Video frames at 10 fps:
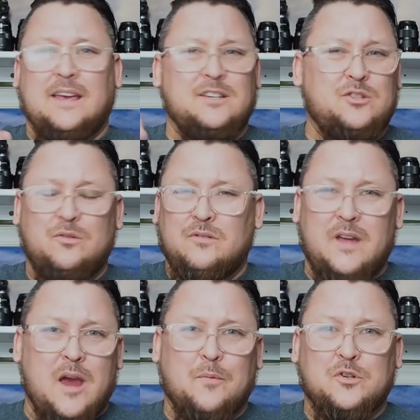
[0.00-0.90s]
shoot in
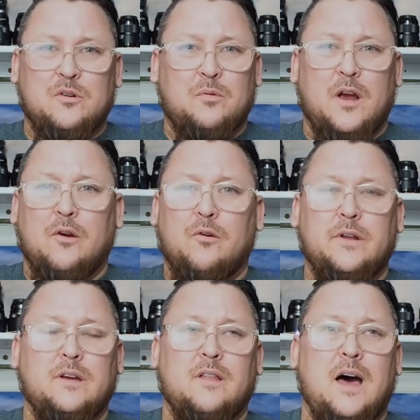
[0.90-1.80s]
aperture
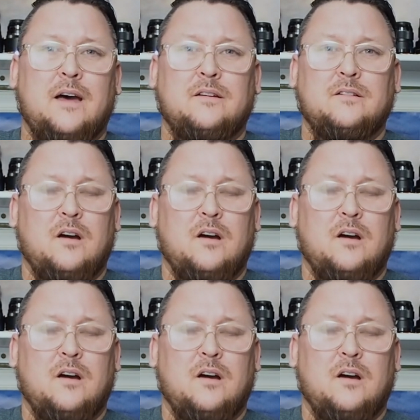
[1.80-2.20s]
priority a lot.